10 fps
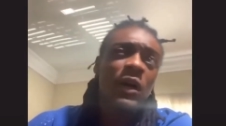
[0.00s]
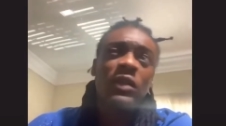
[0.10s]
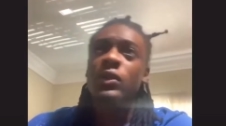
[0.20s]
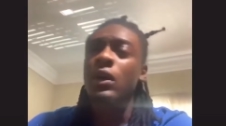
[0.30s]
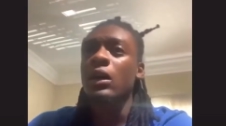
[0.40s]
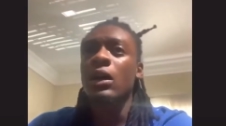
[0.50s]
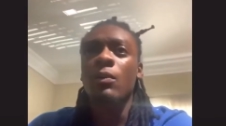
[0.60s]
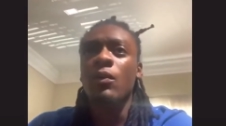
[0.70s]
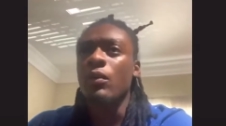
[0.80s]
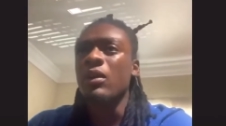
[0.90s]
started
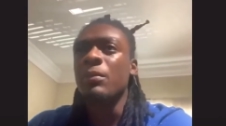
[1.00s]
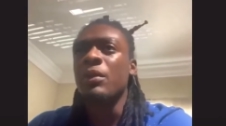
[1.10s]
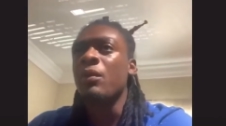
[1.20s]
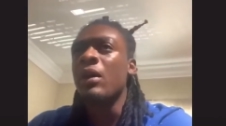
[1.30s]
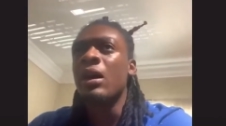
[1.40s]
coming around.